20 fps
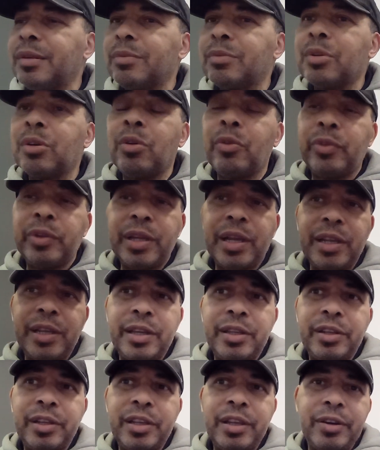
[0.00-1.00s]
Hopefully I get a
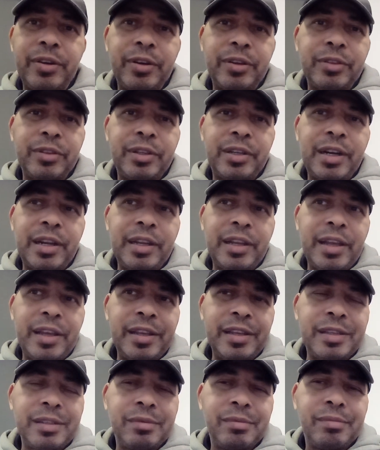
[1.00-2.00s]
character that I like.
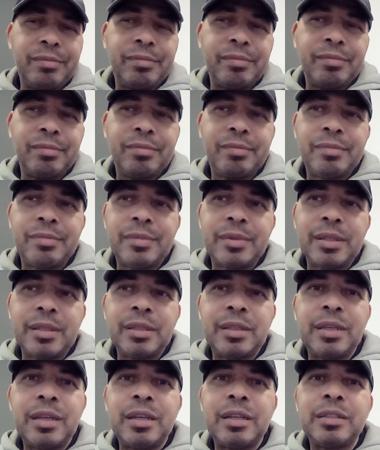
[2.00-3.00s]

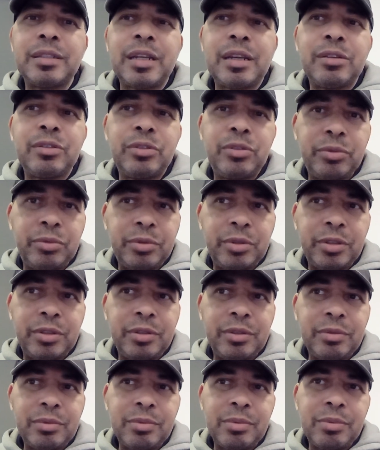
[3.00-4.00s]
And I'll do
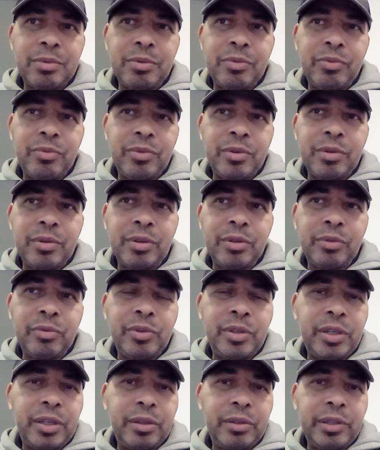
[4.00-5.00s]
another
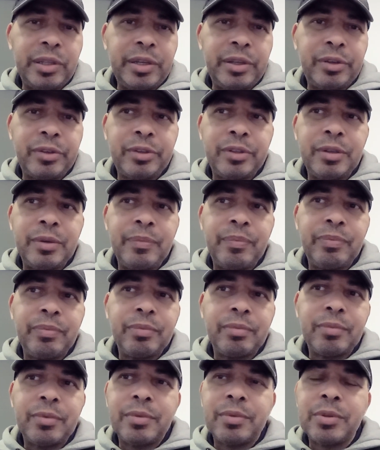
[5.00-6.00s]
video later,
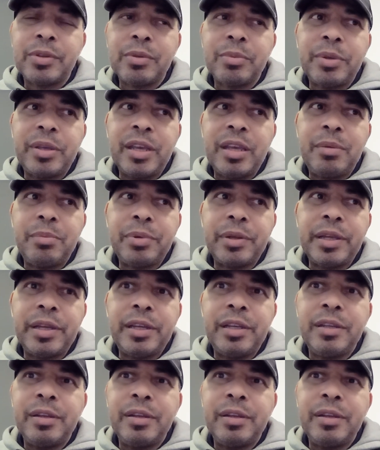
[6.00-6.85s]
some gameplay.